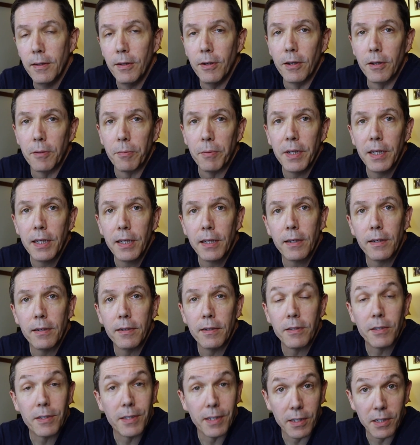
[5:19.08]
Look, being
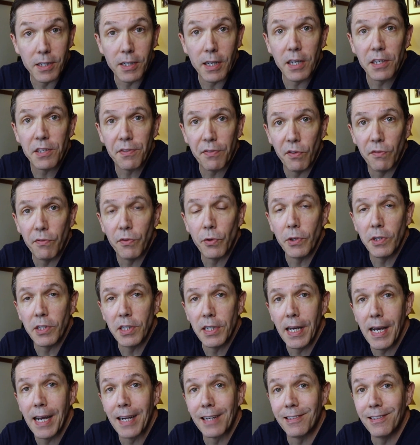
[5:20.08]
a successful voice
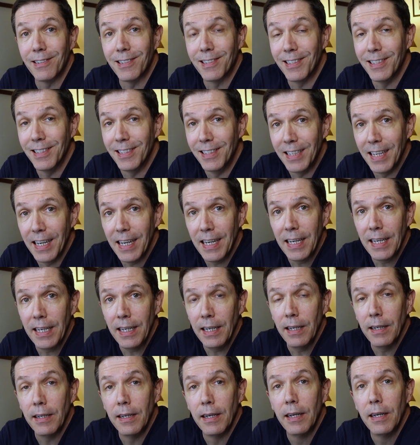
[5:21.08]
actor today
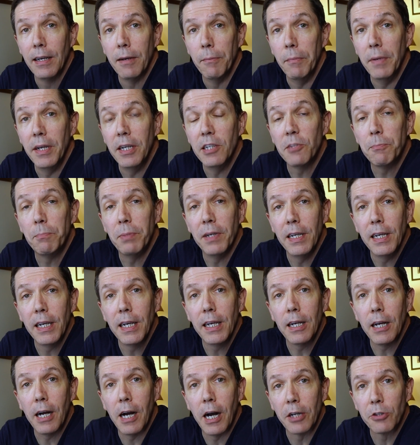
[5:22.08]
means being
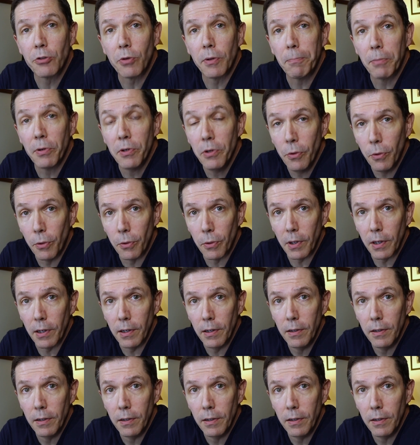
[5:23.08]
an entrepreneur.